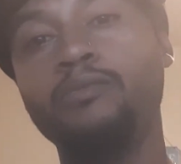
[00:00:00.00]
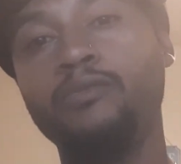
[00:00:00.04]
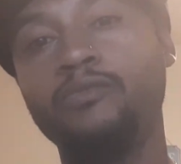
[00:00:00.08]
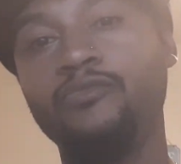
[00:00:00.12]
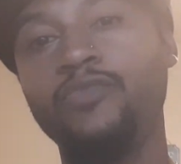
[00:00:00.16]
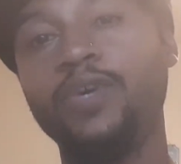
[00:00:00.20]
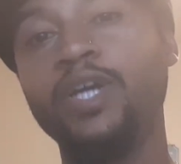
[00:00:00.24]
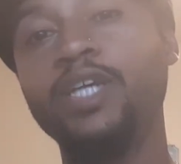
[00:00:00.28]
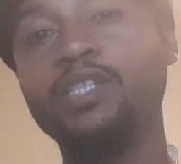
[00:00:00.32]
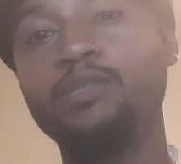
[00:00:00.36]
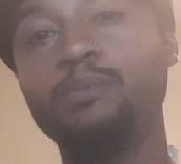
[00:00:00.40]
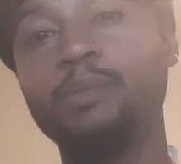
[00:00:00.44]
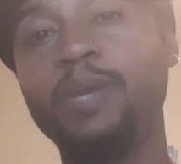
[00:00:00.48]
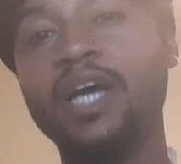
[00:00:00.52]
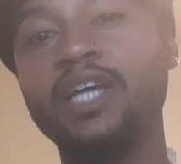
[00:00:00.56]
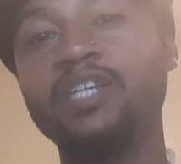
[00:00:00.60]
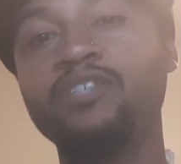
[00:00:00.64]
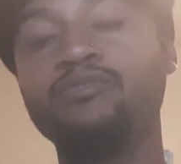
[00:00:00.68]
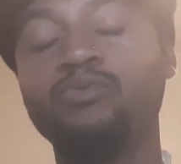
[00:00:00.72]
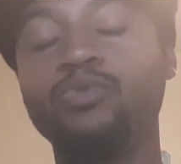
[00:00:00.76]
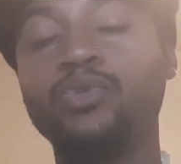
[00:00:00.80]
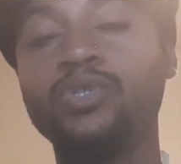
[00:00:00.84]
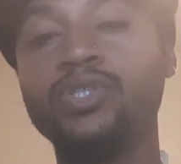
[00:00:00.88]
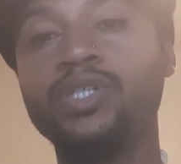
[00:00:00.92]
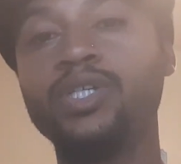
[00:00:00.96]
face
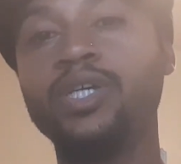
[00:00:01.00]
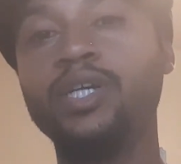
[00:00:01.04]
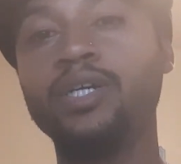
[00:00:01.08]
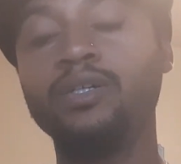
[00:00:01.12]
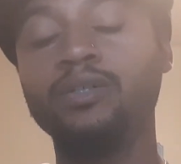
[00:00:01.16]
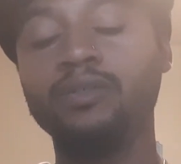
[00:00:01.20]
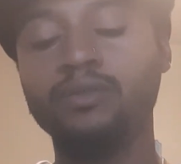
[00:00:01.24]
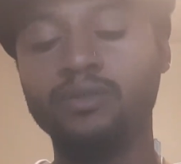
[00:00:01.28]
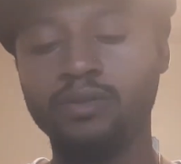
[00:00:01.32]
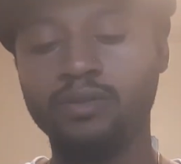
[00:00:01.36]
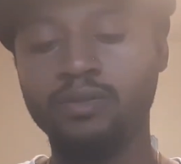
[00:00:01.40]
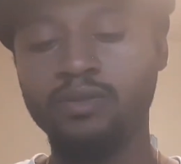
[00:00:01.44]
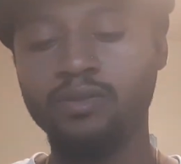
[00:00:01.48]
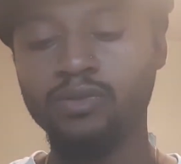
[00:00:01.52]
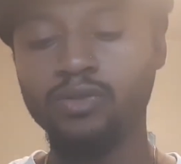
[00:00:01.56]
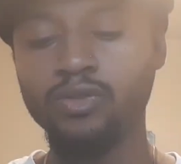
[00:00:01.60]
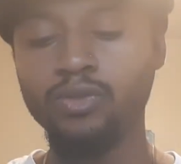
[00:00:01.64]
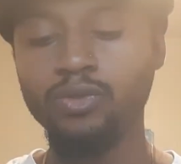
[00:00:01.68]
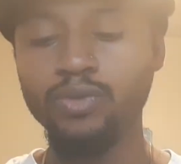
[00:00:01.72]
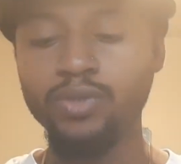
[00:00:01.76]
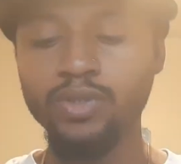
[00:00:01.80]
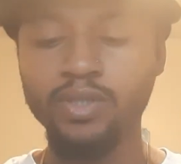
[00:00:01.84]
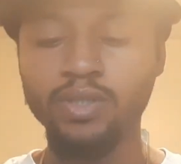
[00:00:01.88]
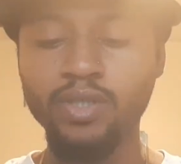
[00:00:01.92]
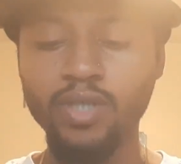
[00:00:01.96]
masks for sale, so
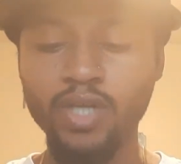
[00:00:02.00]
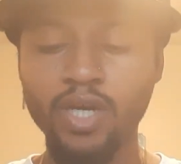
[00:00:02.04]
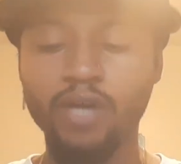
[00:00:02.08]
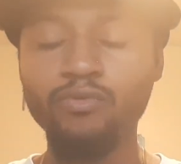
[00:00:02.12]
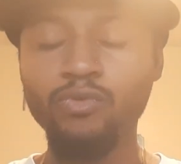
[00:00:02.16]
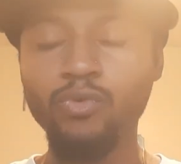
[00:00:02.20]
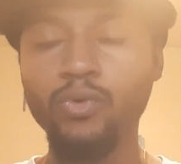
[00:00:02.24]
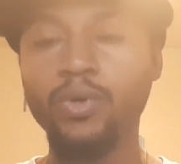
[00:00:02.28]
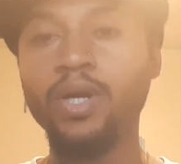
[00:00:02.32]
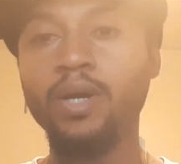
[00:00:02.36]
you can cover